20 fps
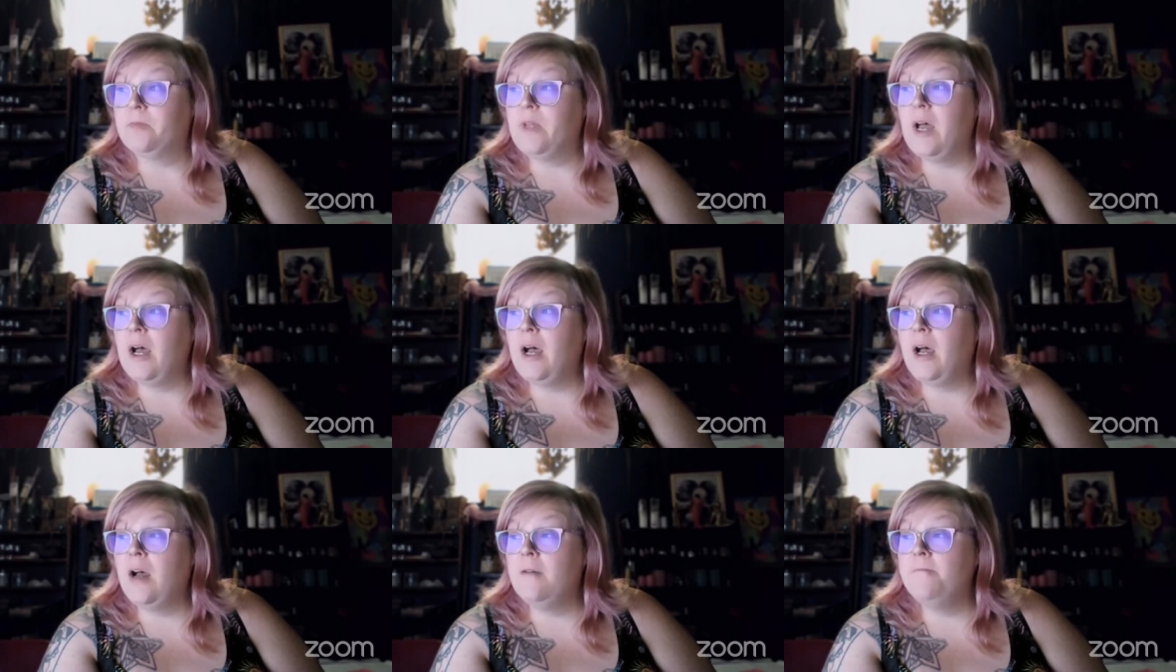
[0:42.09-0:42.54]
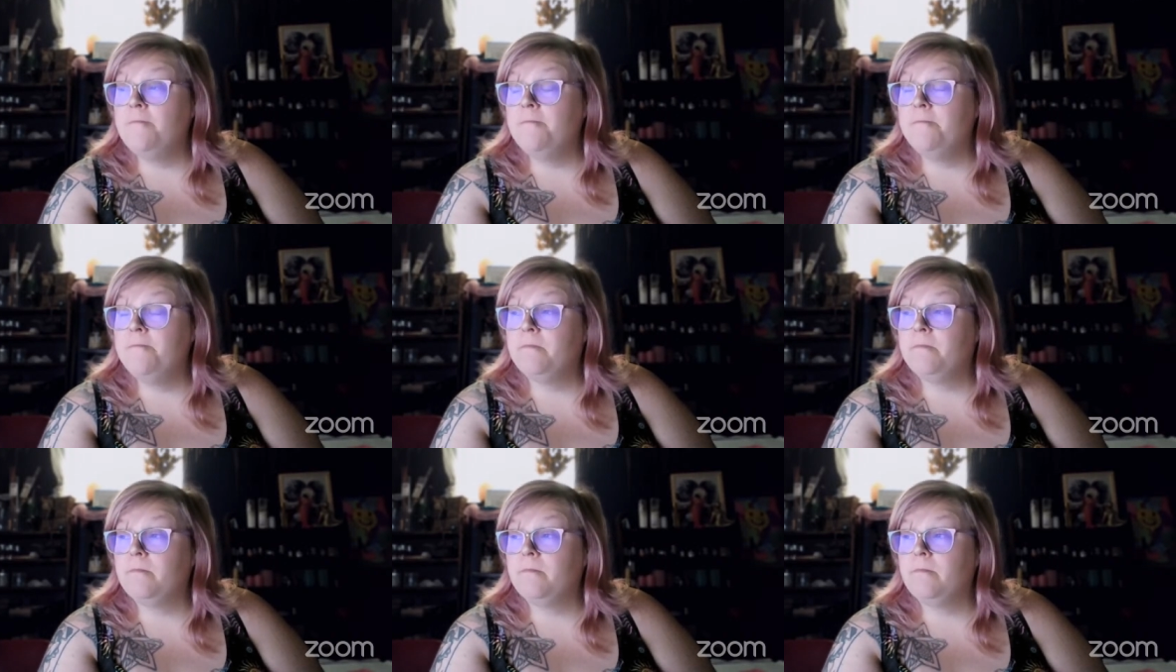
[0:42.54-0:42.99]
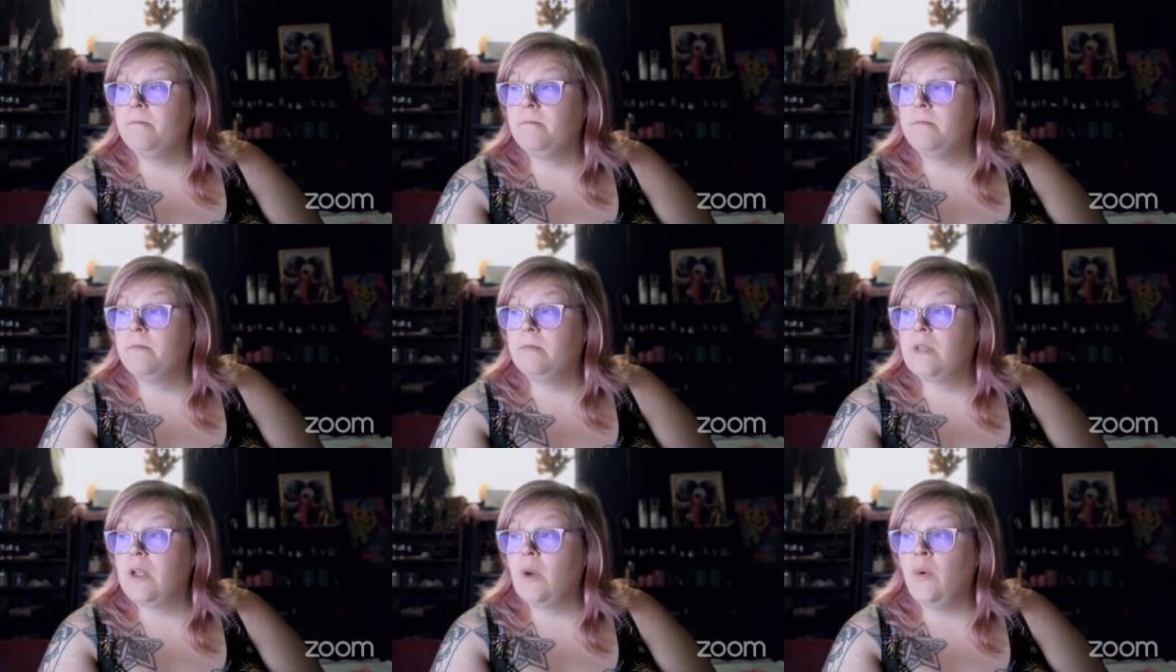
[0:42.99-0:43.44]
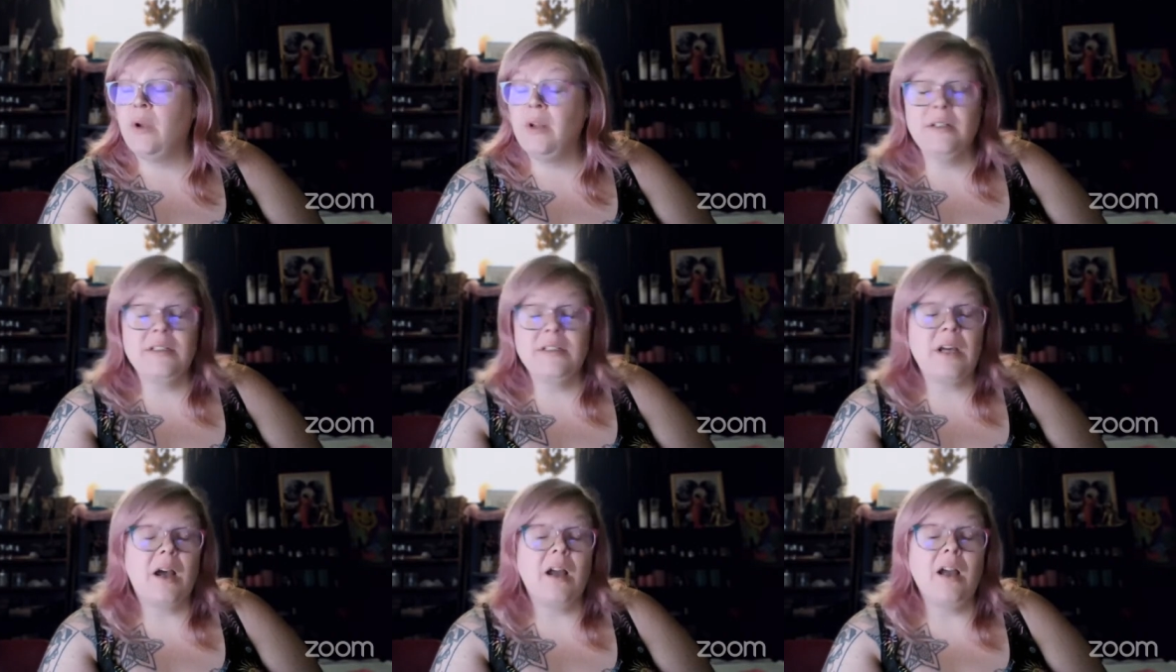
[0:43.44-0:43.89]
And we're going
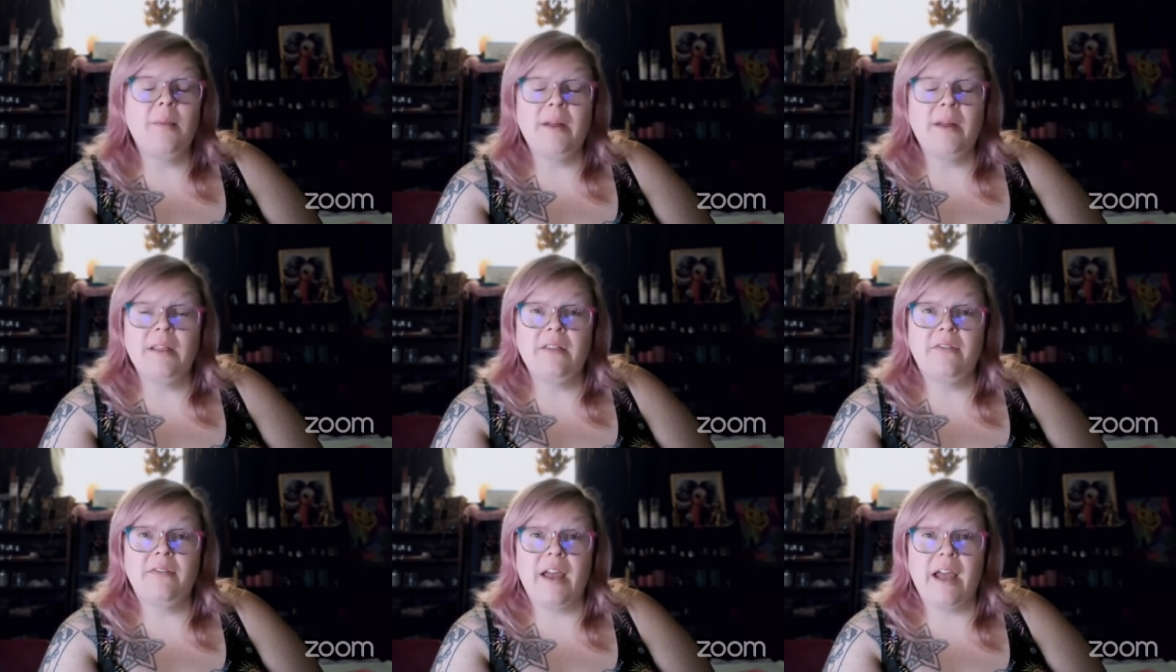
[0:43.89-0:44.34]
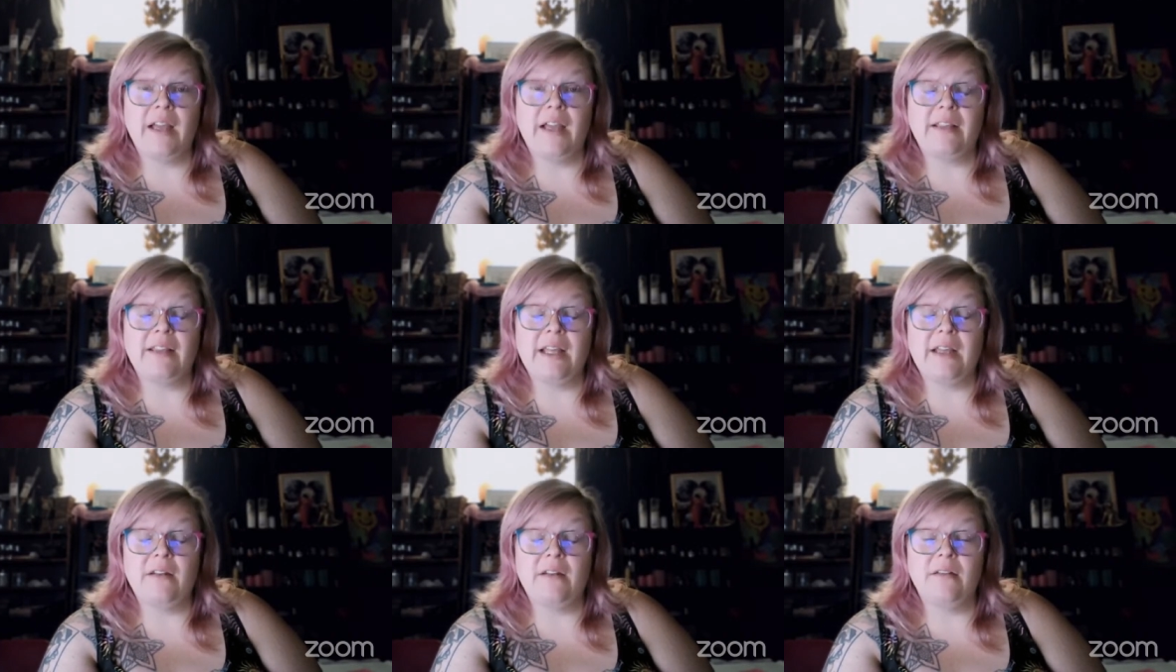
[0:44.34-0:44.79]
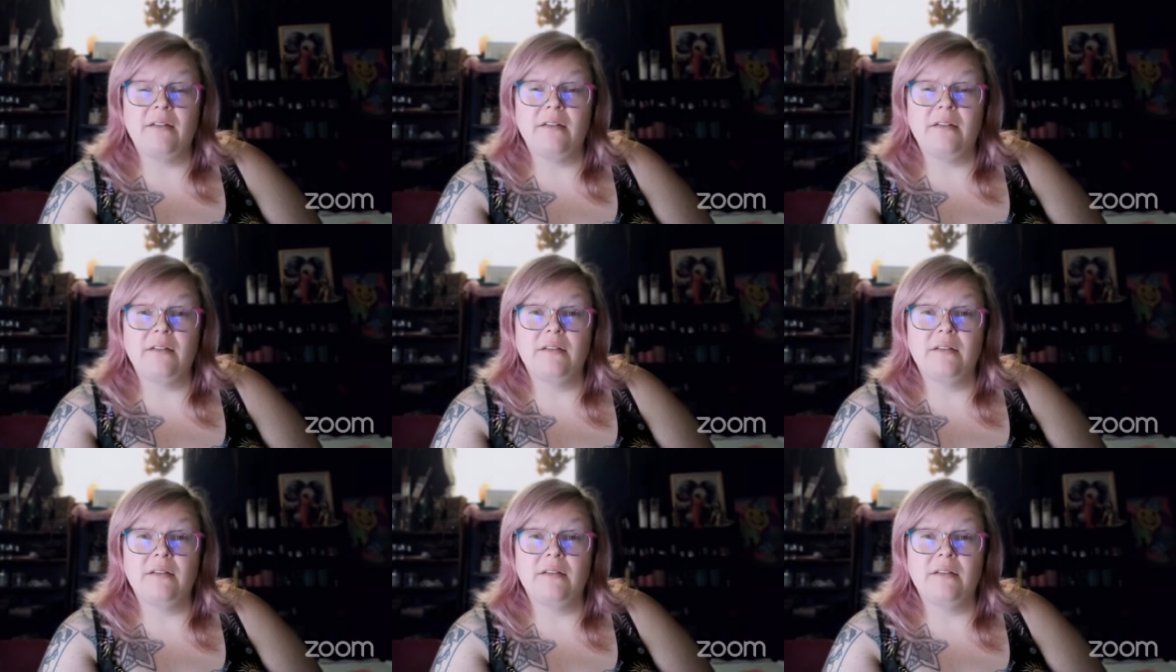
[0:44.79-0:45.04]
to talk about the fact that